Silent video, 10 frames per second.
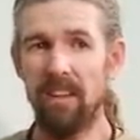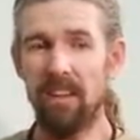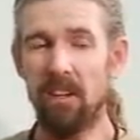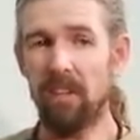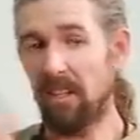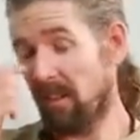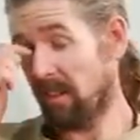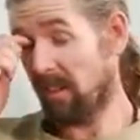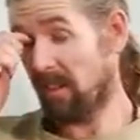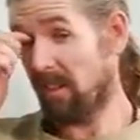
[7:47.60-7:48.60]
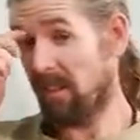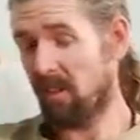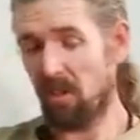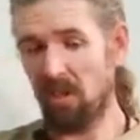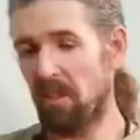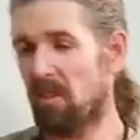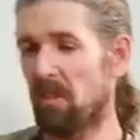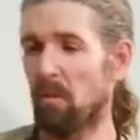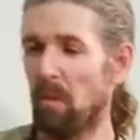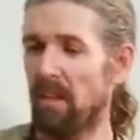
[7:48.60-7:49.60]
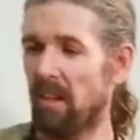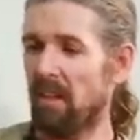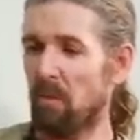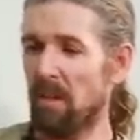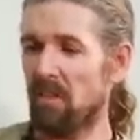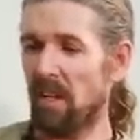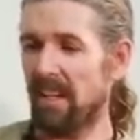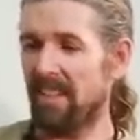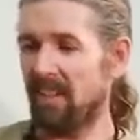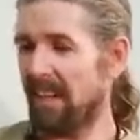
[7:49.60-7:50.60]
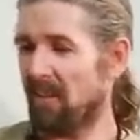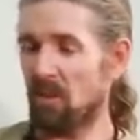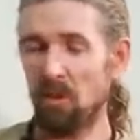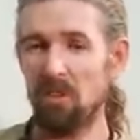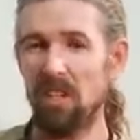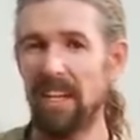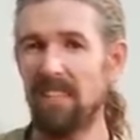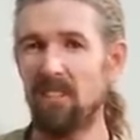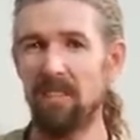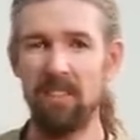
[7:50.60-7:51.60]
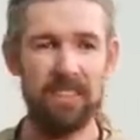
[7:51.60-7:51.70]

that so there's the one on the one side we have this whole science level,